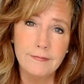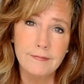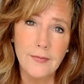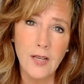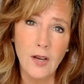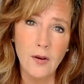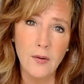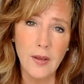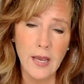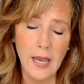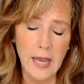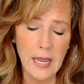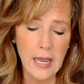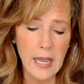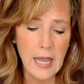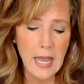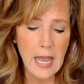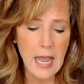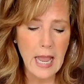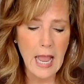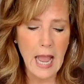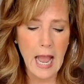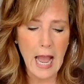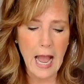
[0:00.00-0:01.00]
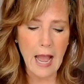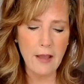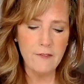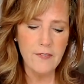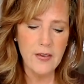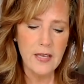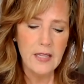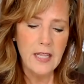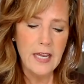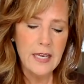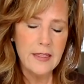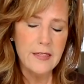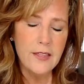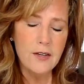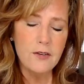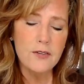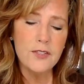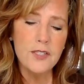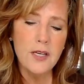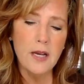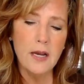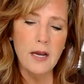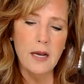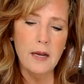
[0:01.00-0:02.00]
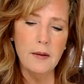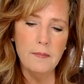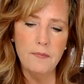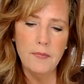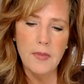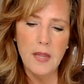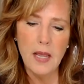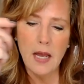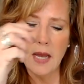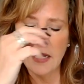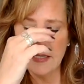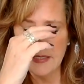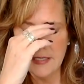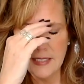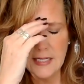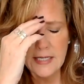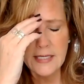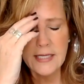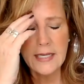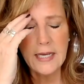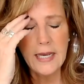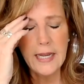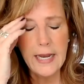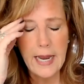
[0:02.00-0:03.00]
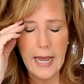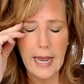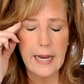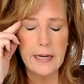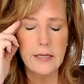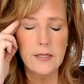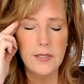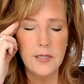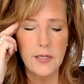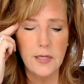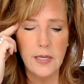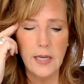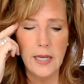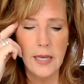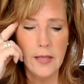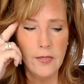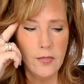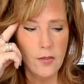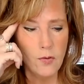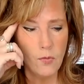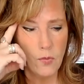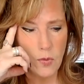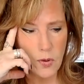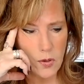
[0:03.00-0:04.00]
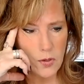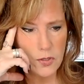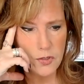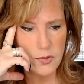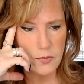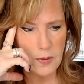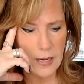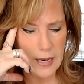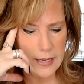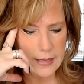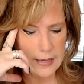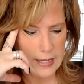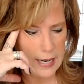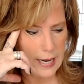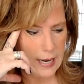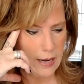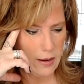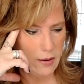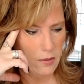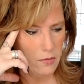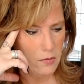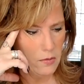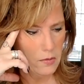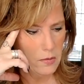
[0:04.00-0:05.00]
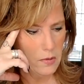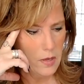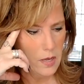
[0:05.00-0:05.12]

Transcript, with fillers: Okay. I feel like there's a, a disconnect in the world right now